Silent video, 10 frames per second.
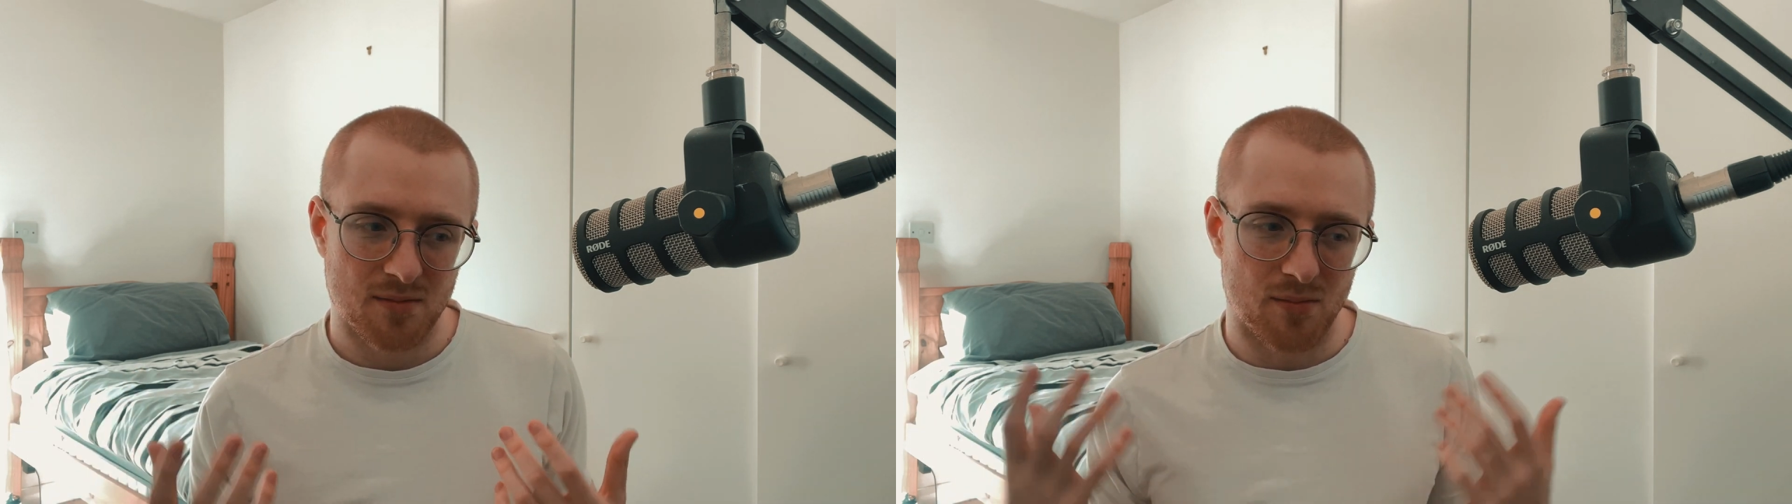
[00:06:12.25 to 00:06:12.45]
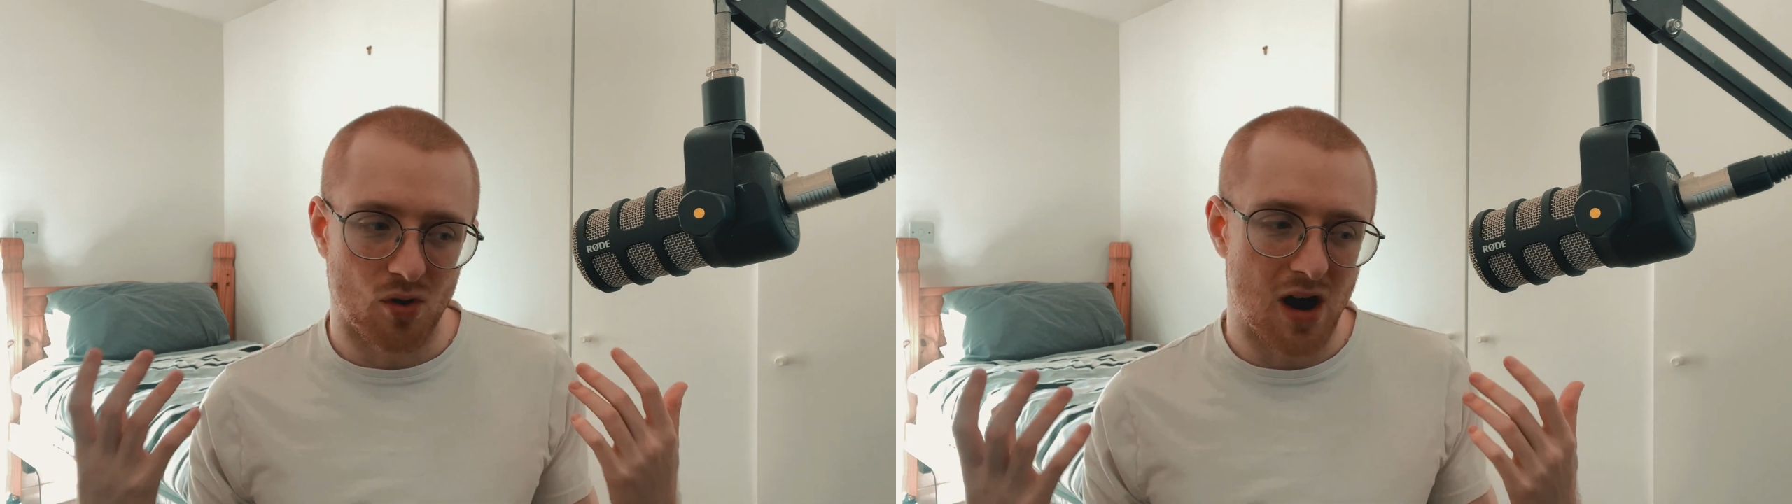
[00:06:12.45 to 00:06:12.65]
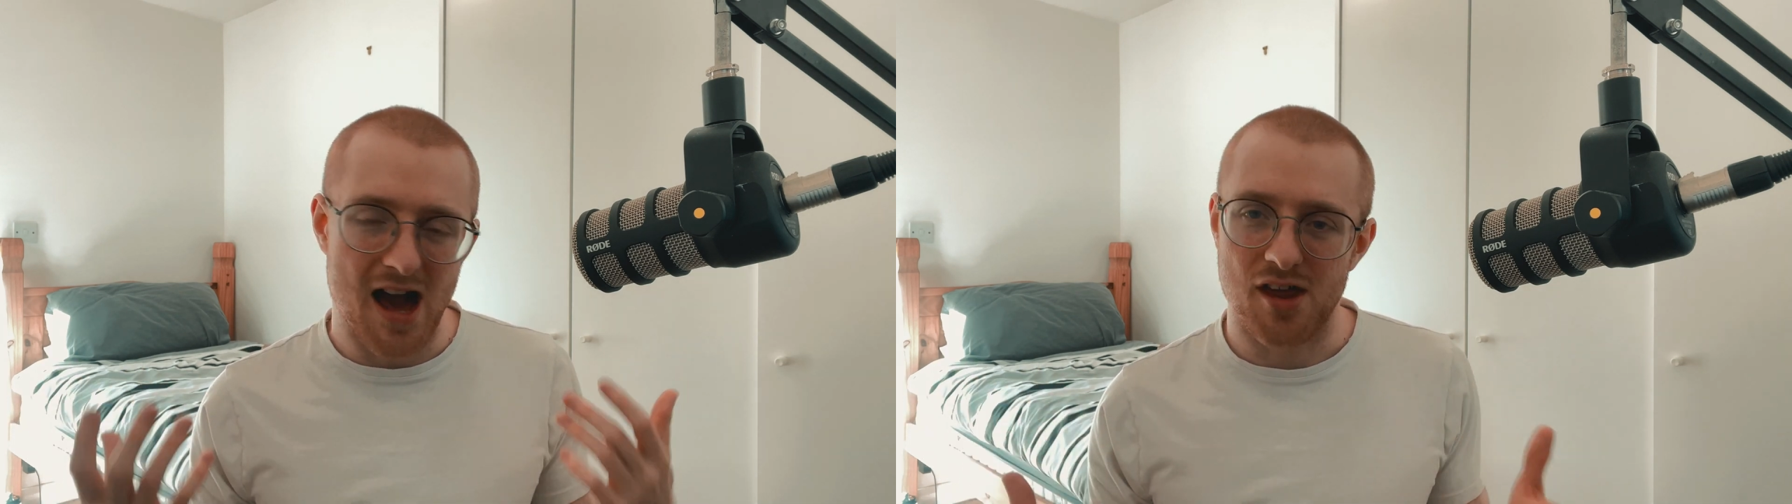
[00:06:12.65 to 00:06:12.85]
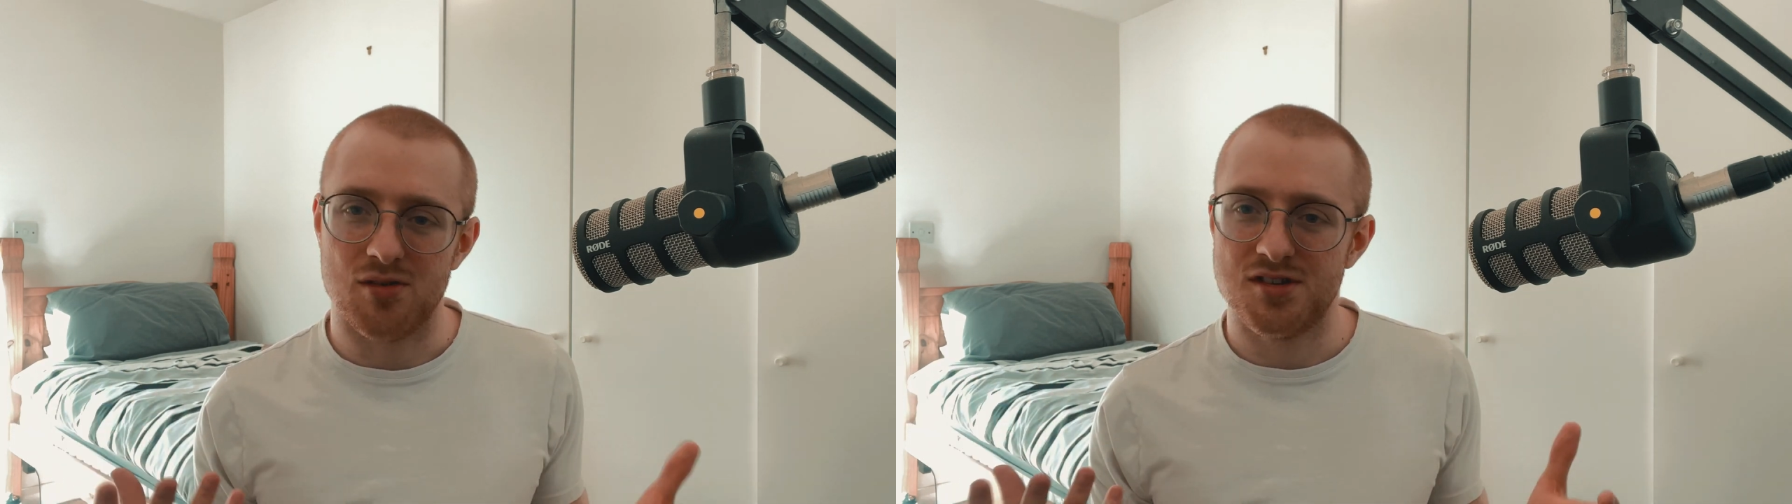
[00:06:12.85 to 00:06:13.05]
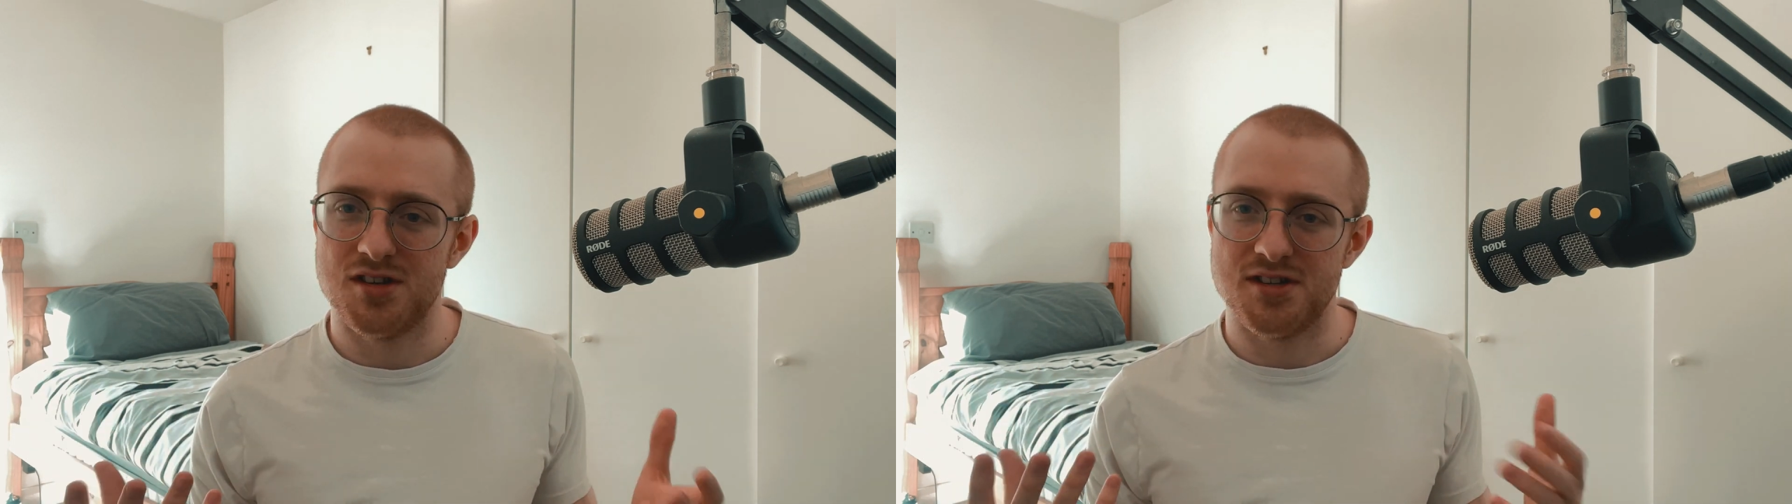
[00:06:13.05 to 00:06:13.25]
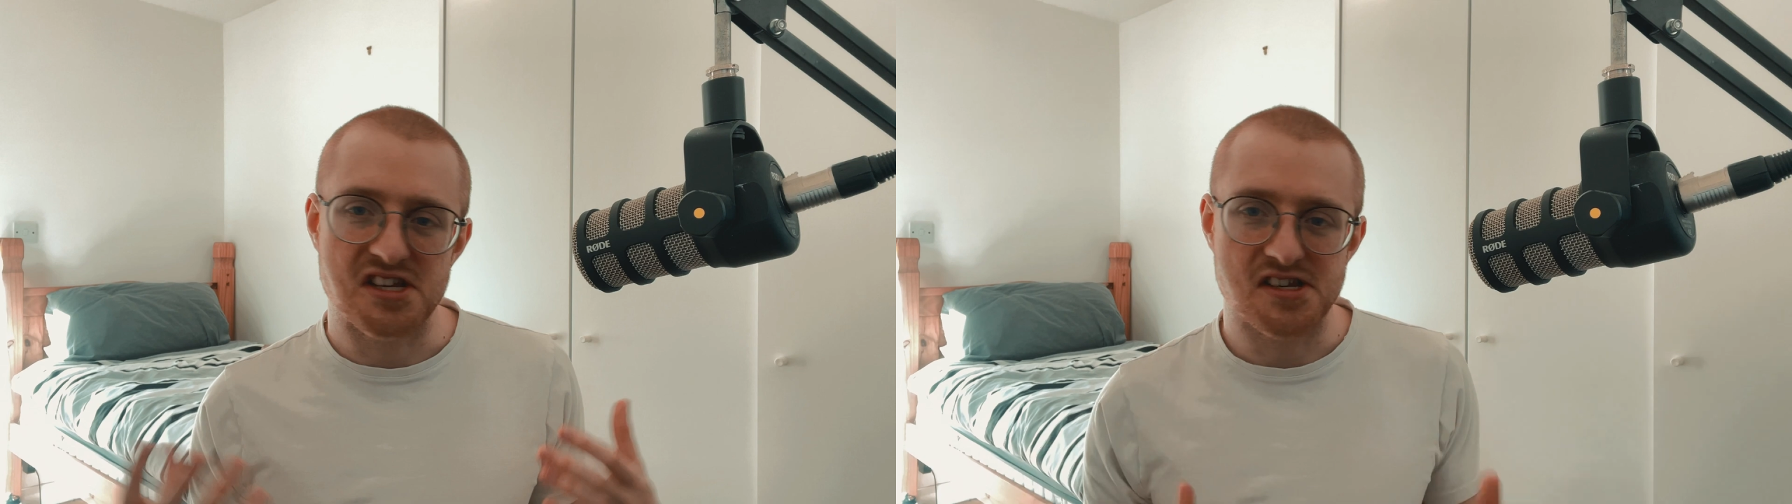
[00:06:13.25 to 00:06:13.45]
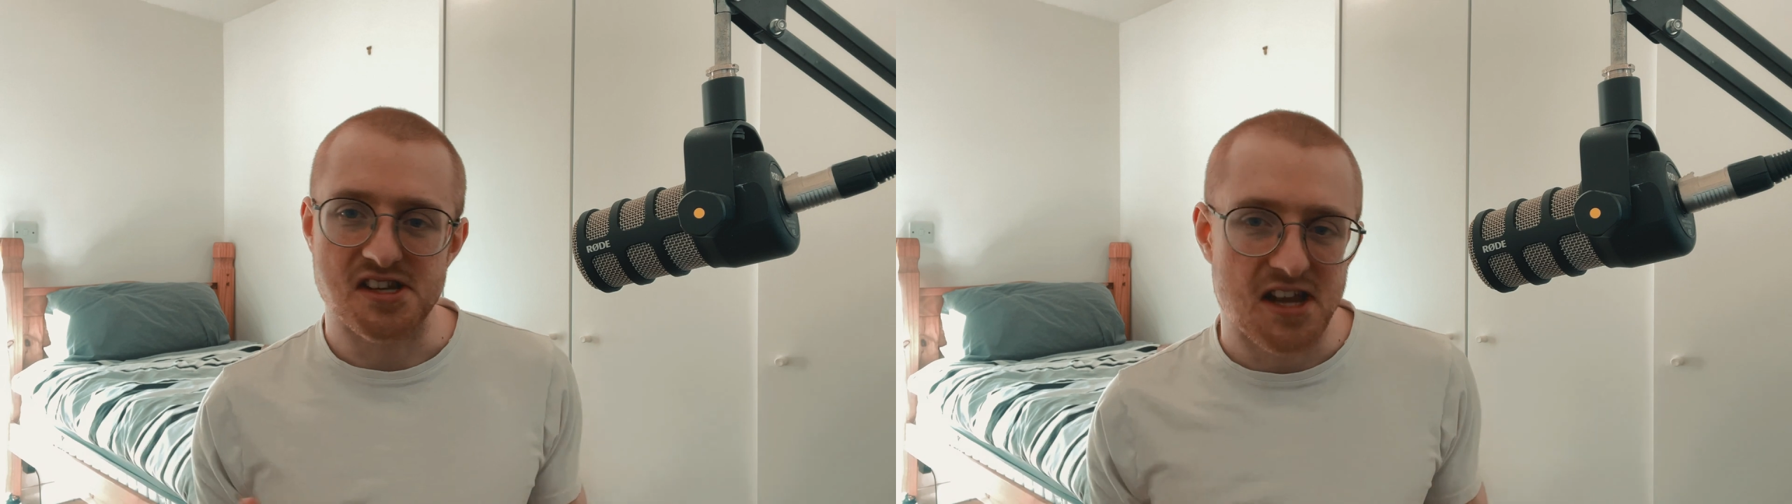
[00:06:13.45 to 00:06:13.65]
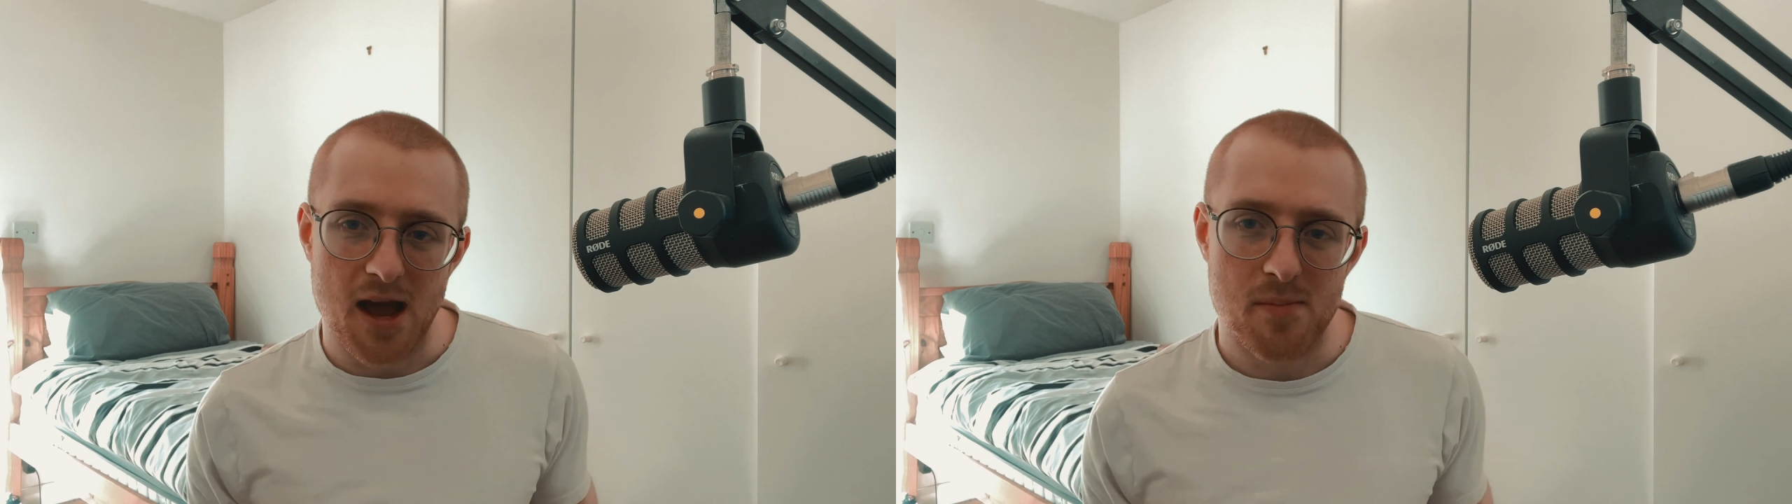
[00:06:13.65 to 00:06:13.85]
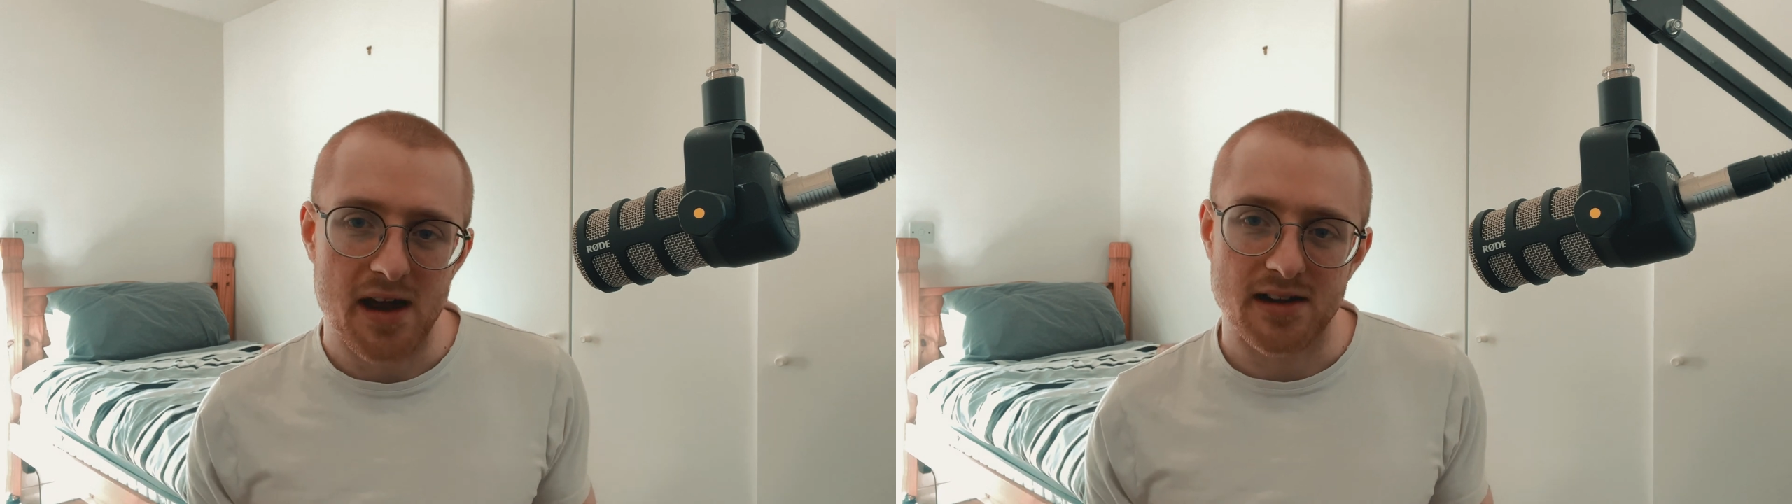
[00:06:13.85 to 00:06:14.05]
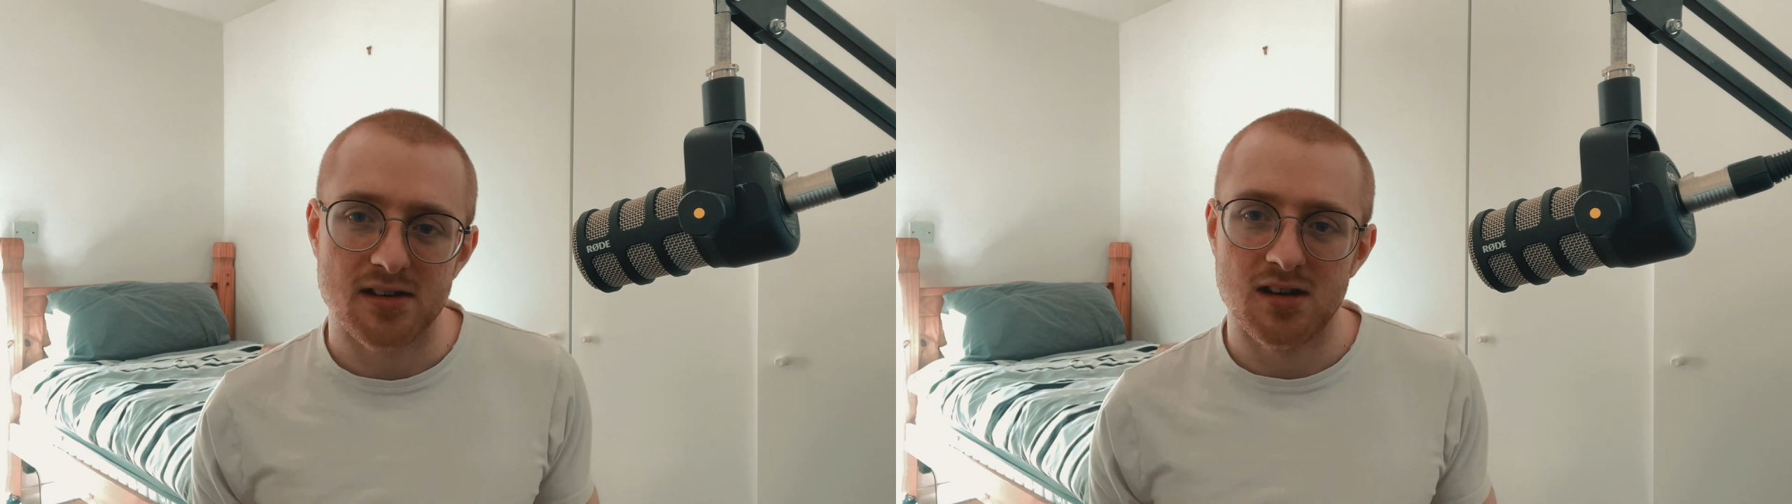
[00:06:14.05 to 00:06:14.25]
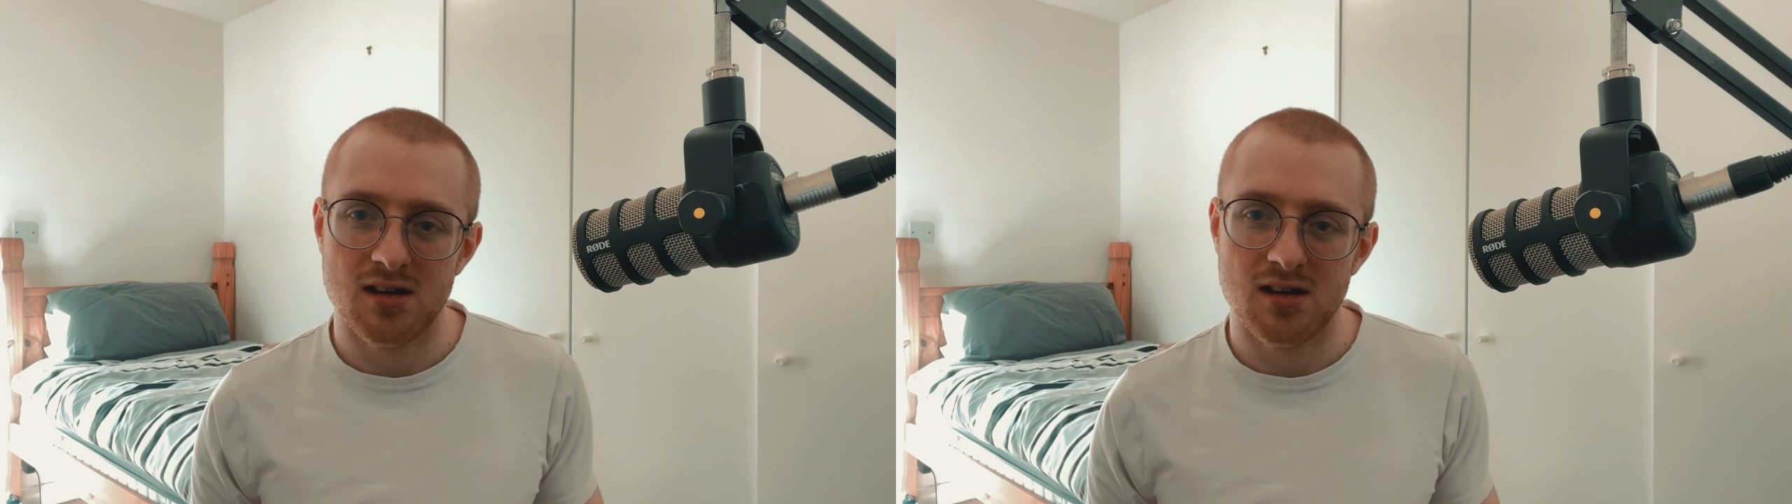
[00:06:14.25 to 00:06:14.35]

more adult D&D campaign,